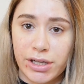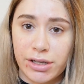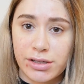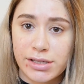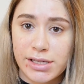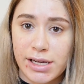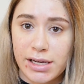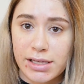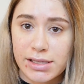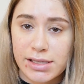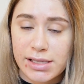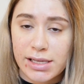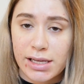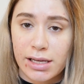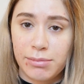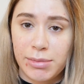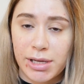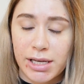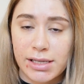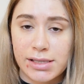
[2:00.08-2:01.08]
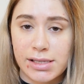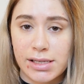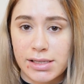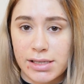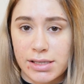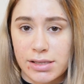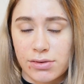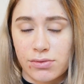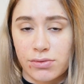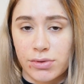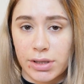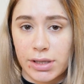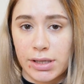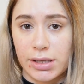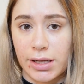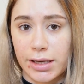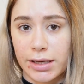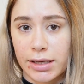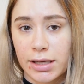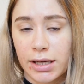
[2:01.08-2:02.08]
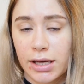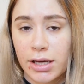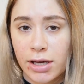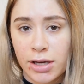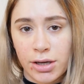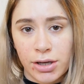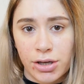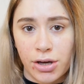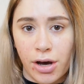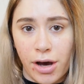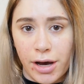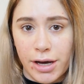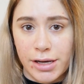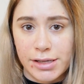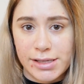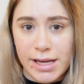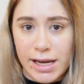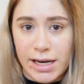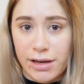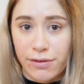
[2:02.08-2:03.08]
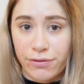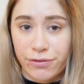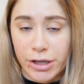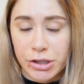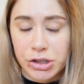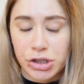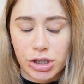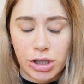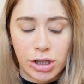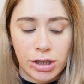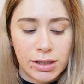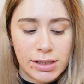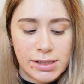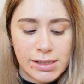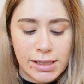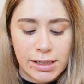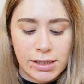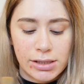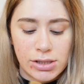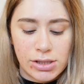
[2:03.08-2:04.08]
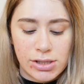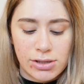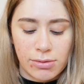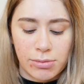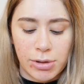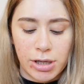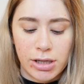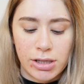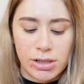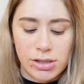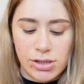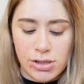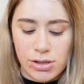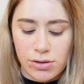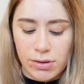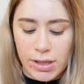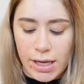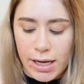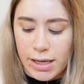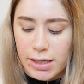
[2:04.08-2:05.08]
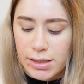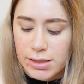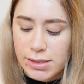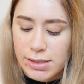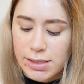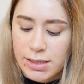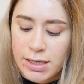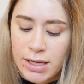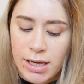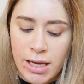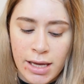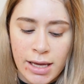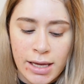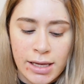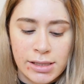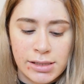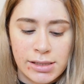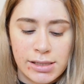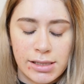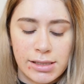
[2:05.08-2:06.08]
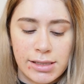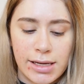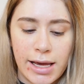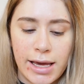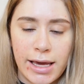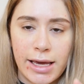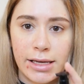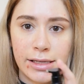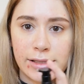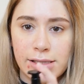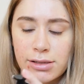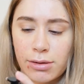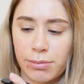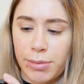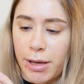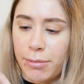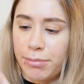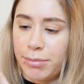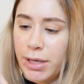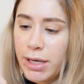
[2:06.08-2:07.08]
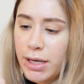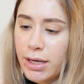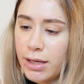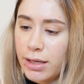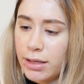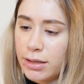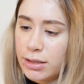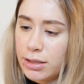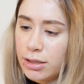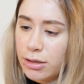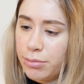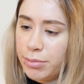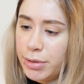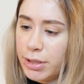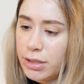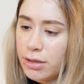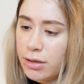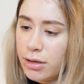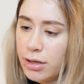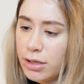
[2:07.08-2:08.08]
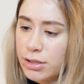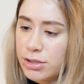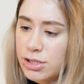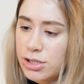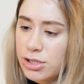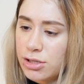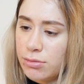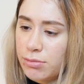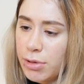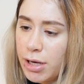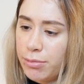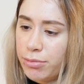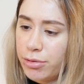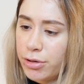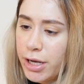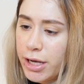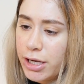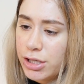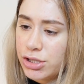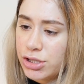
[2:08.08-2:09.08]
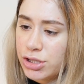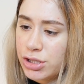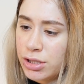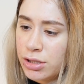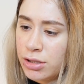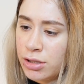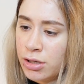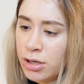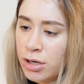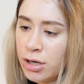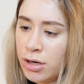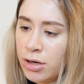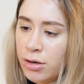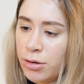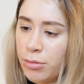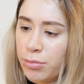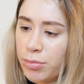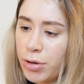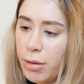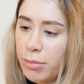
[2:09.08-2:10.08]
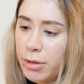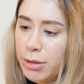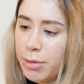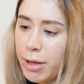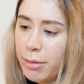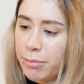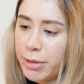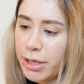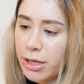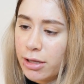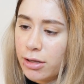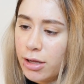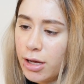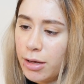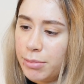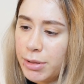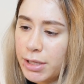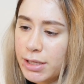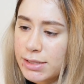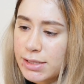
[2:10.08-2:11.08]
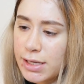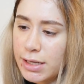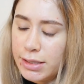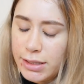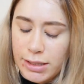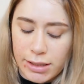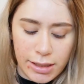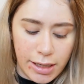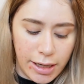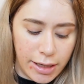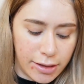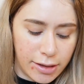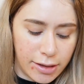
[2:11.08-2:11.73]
irritated skin, because it doesn't really like cause any friction on the skin. So I'm going to do that today. So pumping a little bit onto my brush, or probably pumping a lot because I need high